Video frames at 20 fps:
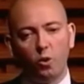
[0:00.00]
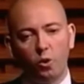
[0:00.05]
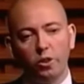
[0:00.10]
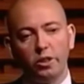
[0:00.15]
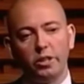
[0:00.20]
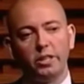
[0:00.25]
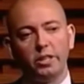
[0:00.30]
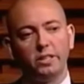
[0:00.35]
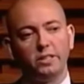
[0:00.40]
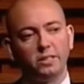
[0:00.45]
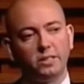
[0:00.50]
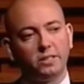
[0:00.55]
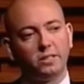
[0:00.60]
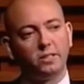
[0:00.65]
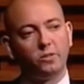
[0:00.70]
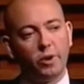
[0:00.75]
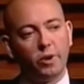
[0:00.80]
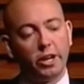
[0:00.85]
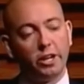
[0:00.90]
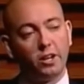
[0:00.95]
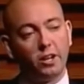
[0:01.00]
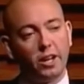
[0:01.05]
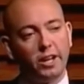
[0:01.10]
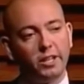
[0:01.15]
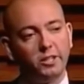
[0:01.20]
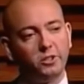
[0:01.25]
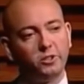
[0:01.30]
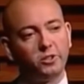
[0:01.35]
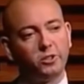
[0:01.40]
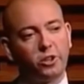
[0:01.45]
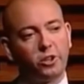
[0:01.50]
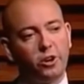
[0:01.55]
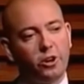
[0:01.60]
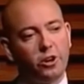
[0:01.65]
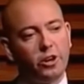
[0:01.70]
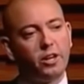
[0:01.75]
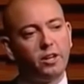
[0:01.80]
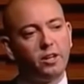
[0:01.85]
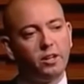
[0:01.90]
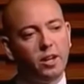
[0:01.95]
all these regulations
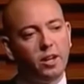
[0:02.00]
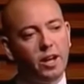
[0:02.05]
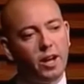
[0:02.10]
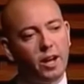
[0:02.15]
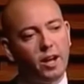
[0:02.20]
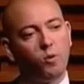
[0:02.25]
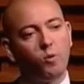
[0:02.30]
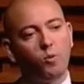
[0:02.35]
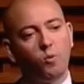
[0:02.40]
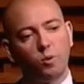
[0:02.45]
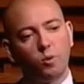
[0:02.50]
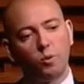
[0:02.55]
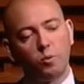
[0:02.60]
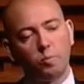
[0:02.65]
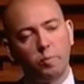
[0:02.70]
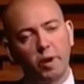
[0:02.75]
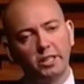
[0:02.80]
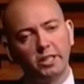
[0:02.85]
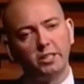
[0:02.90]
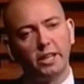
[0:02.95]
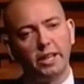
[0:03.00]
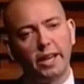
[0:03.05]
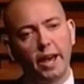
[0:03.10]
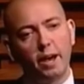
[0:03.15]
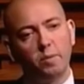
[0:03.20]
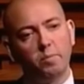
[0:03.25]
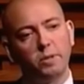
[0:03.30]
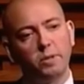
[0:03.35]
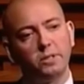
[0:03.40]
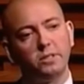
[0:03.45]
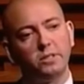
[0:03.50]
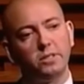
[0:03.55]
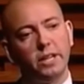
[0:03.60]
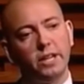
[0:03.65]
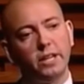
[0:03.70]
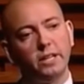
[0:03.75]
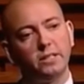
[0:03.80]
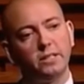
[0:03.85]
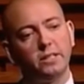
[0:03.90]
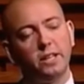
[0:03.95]
occurring, what basically happens
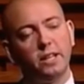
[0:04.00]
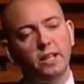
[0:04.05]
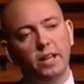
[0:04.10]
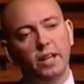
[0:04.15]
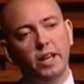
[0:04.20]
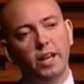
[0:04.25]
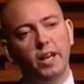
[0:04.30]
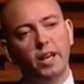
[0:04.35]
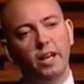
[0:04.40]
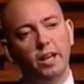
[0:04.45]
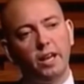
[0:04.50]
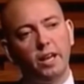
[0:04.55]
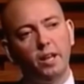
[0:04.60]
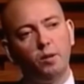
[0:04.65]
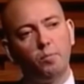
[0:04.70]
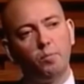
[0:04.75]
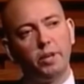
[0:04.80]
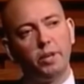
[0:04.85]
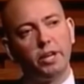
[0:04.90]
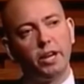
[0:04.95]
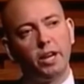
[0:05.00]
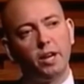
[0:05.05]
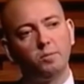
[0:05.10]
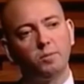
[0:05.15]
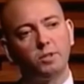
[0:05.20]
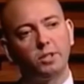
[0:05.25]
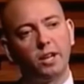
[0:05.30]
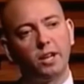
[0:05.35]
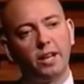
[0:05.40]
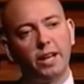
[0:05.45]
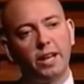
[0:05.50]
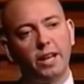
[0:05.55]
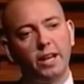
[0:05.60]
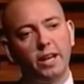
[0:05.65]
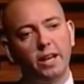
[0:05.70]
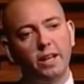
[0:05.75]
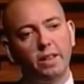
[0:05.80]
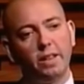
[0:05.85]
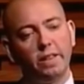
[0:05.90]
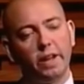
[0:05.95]
is it becomes
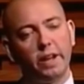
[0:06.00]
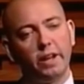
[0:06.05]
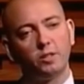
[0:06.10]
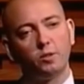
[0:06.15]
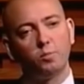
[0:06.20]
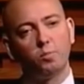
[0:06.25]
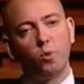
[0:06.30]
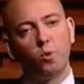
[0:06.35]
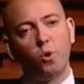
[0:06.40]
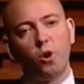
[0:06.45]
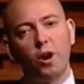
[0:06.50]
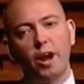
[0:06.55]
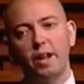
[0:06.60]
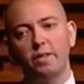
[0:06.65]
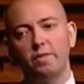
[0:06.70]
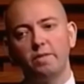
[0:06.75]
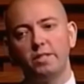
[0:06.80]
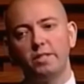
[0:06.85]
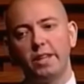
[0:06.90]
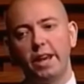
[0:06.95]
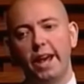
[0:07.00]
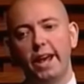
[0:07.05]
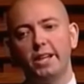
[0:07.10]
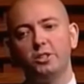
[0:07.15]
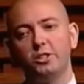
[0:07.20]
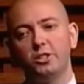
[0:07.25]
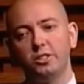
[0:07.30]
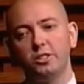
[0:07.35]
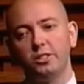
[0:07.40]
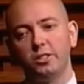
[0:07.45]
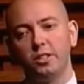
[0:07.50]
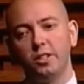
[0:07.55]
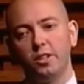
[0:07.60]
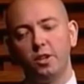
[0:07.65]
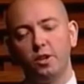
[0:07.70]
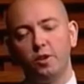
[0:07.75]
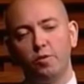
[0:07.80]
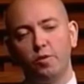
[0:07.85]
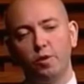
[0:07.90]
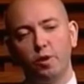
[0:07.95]
clear that it's more advantageous
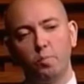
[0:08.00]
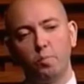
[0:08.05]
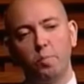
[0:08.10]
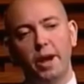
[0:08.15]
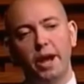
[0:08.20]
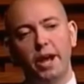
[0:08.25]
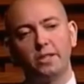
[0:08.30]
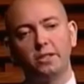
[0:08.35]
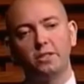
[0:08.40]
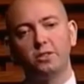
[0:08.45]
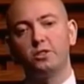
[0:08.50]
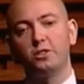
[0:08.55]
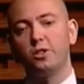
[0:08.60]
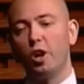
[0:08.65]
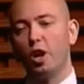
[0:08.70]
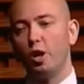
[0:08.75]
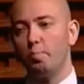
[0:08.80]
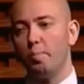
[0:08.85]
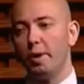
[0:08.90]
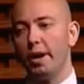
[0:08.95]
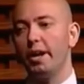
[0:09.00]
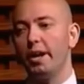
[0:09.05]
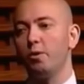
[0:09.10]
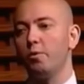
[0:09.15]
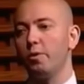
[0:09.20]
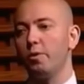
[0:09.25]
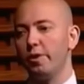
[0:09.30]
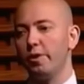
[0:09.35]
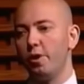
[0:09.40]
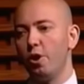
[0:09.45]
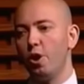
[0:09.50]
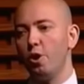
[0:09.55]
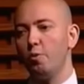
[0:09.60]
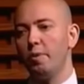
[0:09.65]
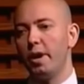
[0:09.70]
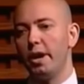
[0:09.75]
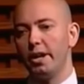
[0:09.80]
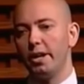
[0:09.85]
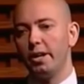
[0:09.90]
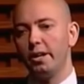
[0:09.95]
for the bank to start betting with their
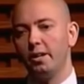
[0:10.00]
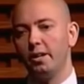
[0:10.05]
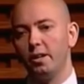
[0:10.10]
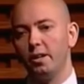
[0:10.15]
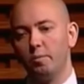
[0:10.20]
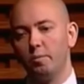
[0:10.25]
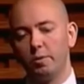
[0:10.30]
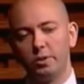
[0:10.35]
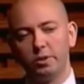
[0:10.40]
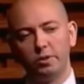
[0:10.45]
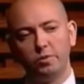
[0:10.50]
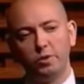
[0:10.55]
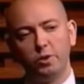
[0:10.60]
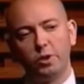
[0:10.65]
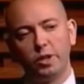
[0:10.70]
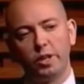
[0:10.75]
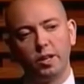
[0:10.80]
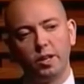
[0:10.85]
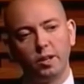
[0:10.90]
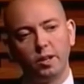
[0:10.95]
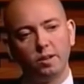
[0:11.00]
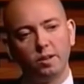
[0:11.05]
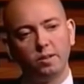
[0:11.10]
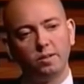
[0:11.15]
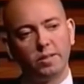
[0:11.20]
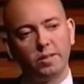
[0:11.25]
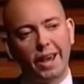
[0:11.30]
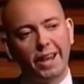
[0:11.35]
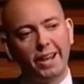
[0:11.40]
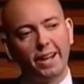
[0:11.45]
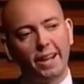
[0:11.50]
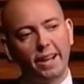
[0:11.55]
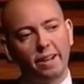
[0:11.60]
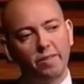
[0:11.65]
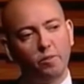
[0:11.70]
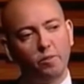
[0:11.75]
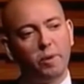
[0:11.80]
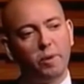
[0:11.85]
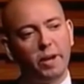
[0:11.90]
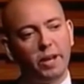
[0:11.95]
own money, because if you can take
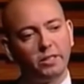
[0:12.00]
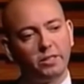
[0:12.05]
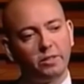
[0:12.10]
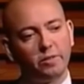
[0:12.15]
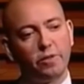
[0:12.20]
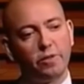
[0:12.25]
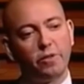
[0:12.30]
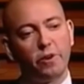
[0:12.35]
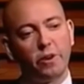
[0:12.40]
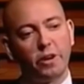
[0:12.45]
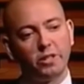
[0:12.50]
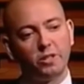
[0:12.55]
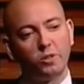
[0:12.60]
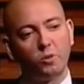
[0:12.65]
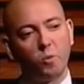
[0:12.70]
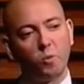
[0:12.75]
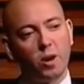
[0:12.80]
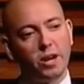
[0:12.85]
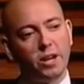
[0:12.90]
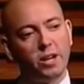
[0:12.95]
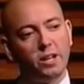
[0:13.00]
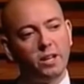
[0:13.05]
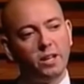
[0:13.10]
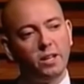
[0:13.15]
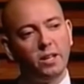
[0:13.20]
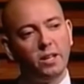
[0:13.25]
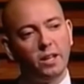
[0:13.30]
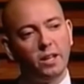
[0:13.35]
levered bets of 30 to 1,